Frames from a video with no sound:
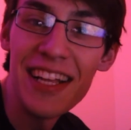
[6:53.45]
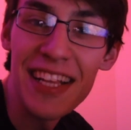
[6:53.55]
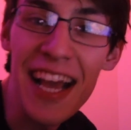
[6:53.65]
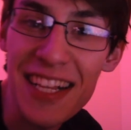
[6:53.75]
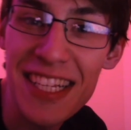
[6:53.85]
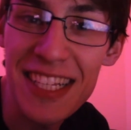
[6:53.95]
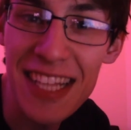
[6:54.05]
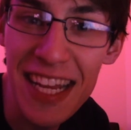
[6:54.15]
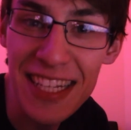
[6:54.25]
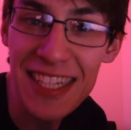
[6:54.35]
yes,
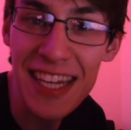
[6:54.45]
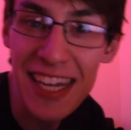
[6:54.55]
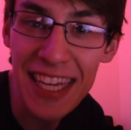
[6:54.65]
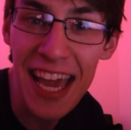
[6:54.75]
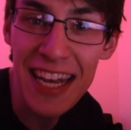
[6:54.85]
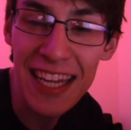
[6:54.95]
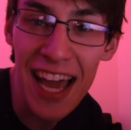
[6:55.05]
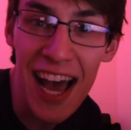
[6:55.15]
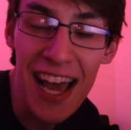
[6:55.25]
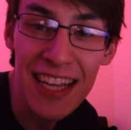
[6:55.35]
they did it again,
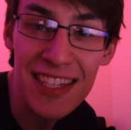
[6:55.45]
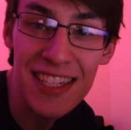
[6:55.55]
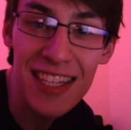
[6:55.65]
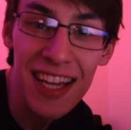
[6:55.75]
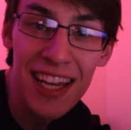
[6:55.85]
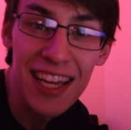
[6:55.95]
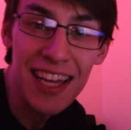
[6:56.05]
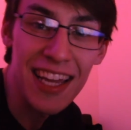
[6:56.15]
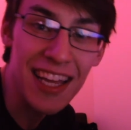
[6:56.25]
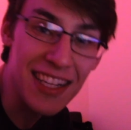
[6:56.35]
guys.
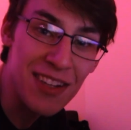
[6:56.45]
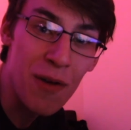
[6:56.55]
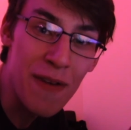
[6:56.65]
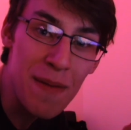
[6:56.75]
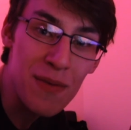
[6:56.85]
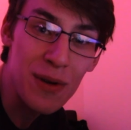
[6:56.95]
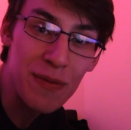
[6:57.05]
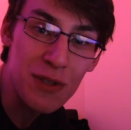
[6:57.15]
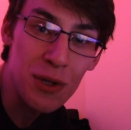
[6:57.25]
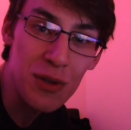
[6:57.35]
In November
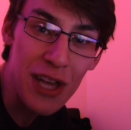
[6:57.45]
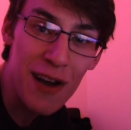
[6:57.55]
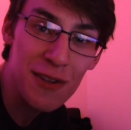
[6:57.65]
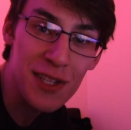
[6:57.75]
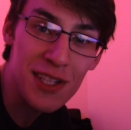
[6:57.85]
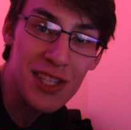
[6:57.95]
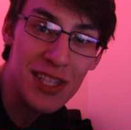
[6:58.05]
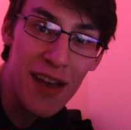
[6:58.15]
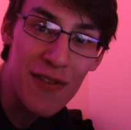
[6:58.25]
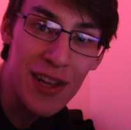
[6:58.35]
of
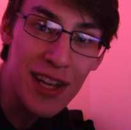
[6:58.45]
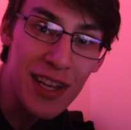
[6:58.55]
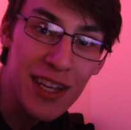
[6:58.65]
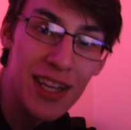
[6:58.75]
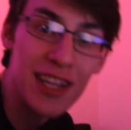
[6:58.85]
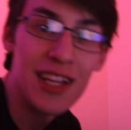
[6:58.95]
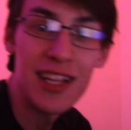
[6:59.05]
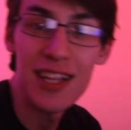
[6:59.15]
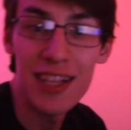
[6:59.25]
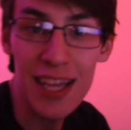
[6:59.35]
2007,
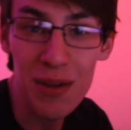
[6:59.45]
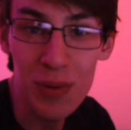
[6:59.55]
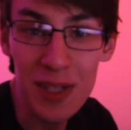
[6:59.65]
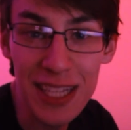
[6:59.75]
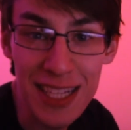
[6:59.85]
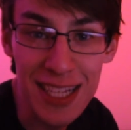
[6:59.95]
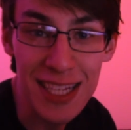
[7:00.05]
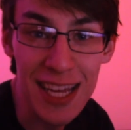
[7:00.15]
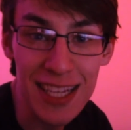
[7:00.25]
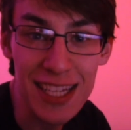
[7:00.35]
they
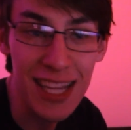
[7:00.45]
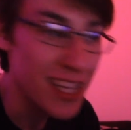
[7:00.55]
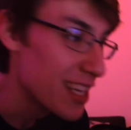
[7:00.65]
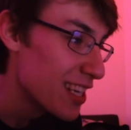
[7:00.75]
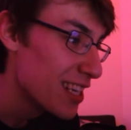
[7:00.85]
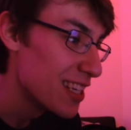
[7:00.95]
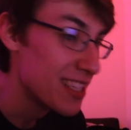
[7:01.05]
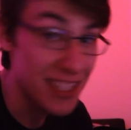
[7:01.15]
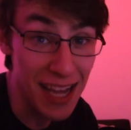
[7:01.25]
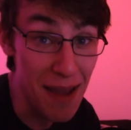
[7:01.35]
released it.
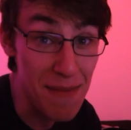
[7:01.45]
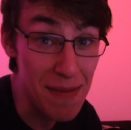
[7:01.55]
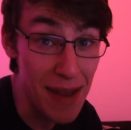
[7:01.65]
Sam and